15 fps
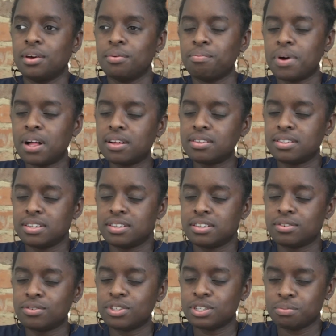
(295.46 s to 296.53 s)
policies that
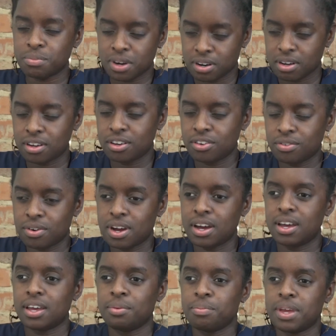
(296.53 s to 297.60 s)
are smart on
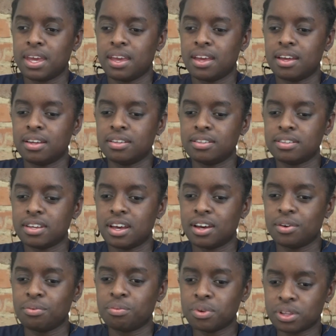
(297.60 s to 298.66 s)
crime and
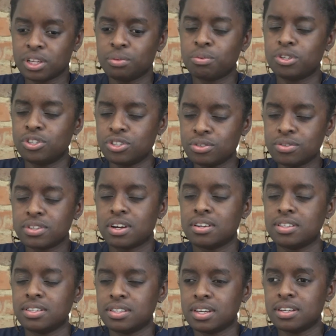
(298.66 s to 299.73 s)
really reduce our
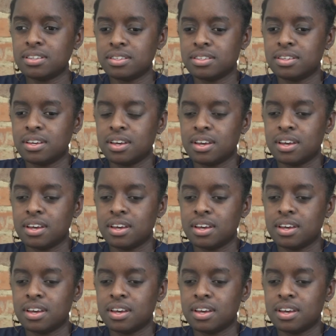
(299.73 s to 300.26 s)
state's